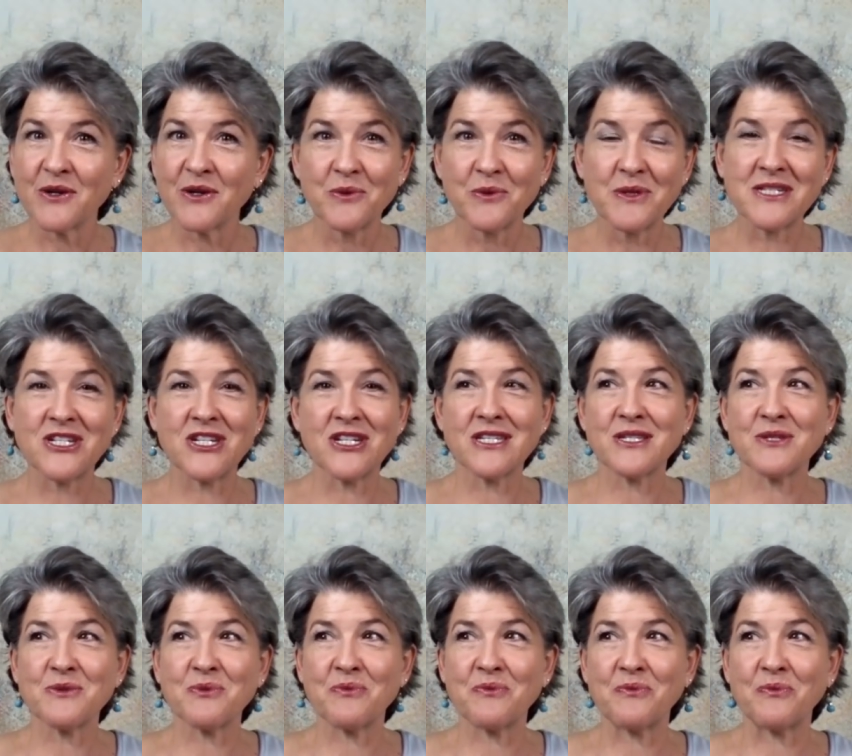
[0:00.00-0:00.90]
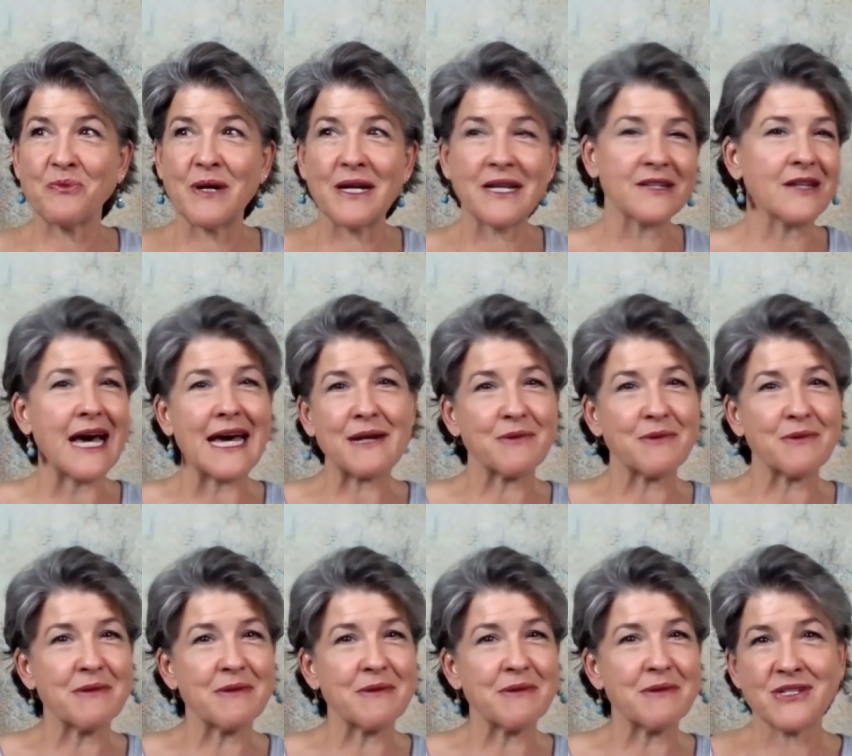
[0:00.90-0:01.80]
which is what a lot of
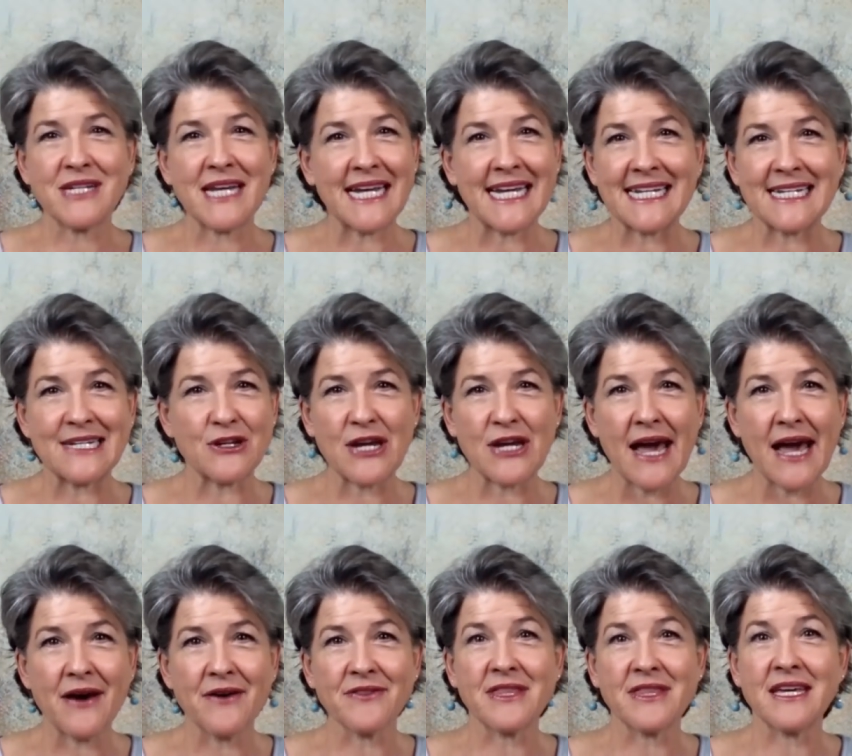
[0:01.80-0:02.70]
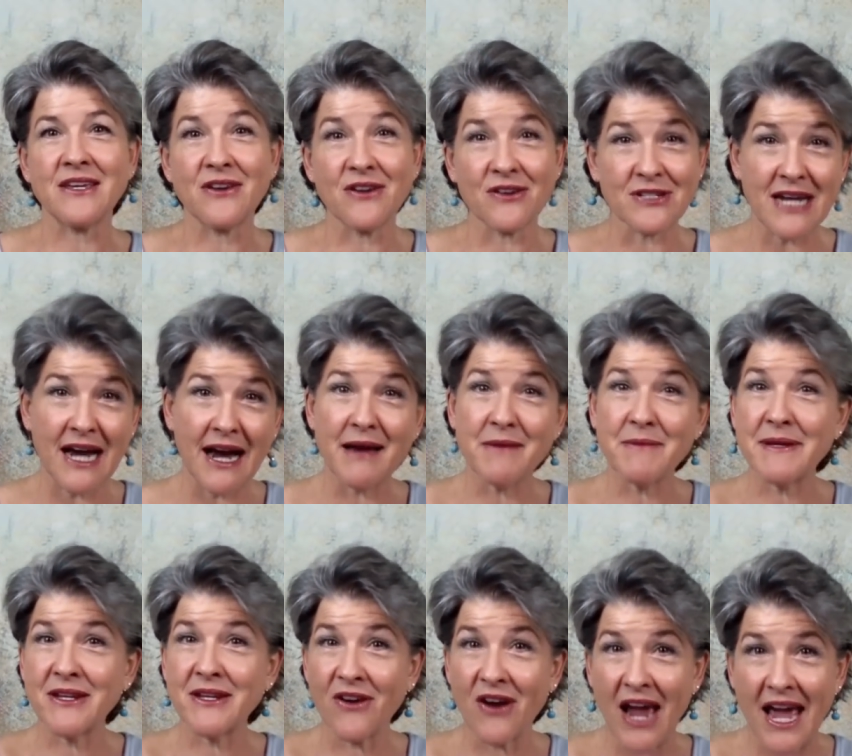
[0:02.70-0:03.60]
women don't take into account that your time
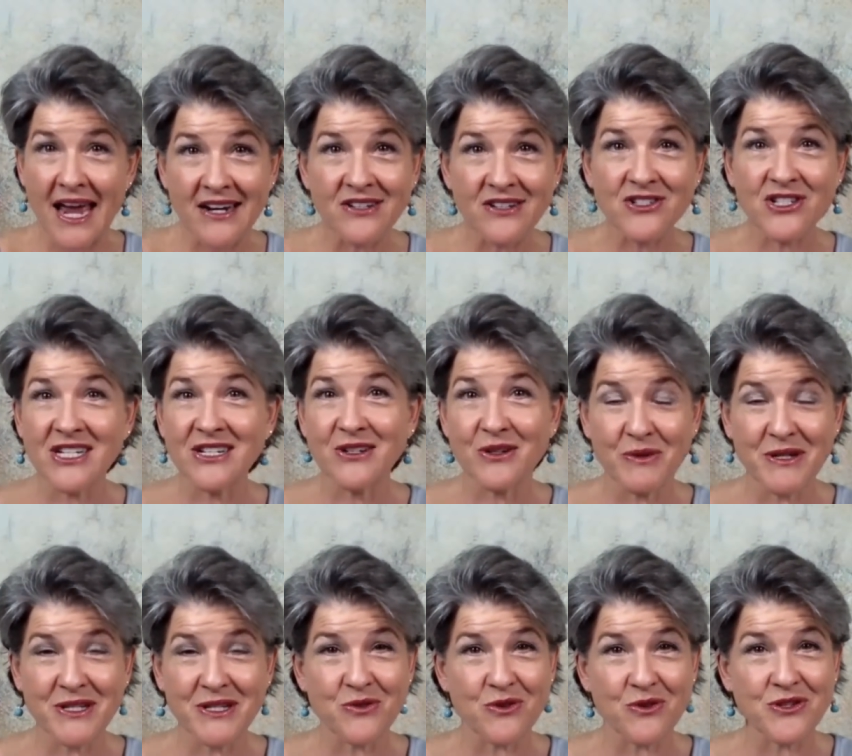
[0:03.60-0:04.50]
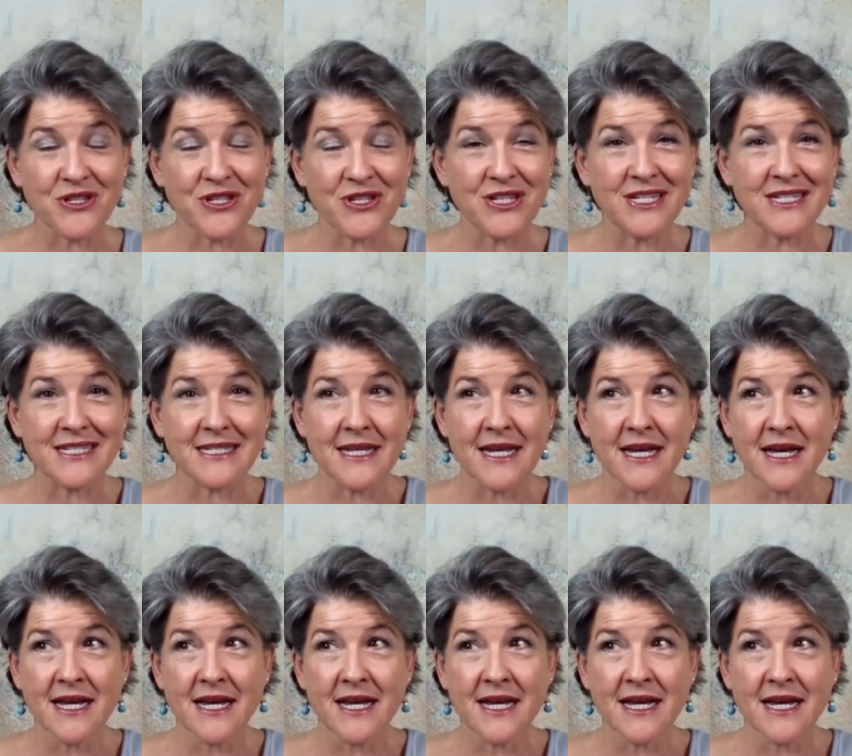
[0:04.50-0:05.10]
and your energy and your resources